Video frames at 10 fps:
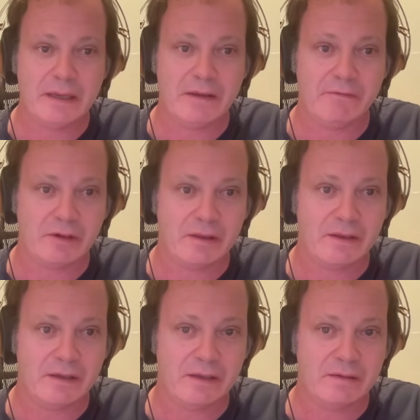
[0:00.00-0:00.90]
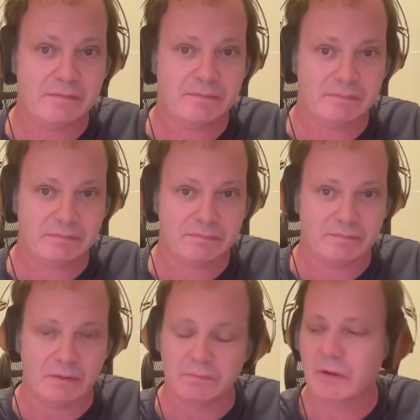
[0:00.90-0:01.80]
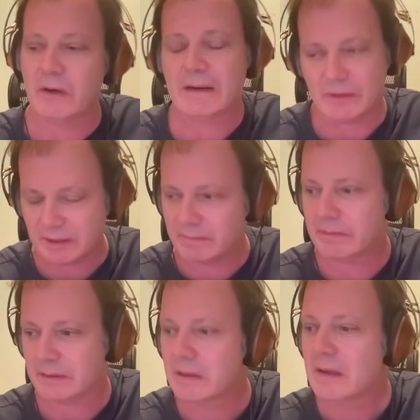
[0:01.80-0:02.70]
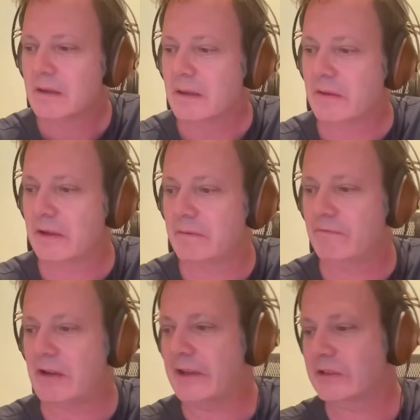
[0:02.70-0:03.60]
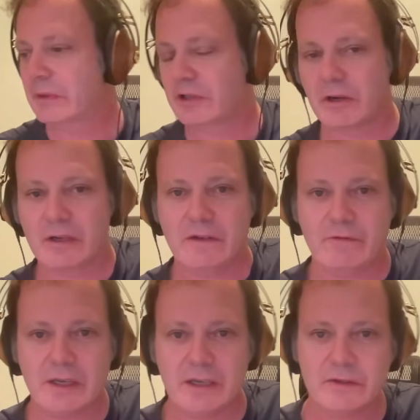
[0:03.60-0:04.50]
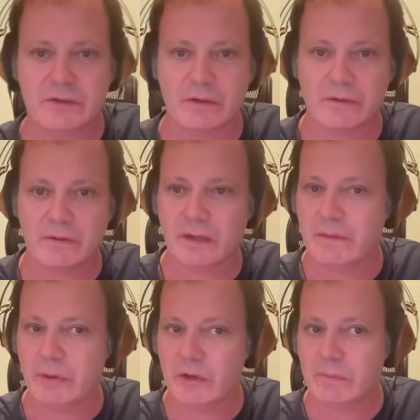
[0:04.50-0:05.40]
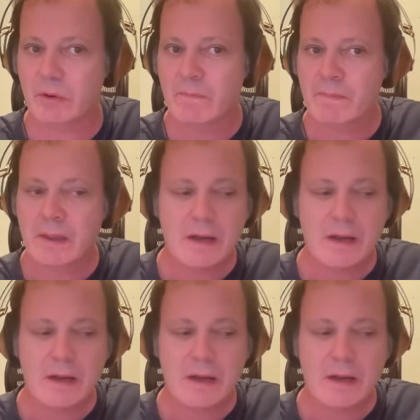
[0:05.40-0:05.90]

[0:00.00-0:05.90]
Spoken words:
Everything, well, not everything, but the vast majority of things are immutable.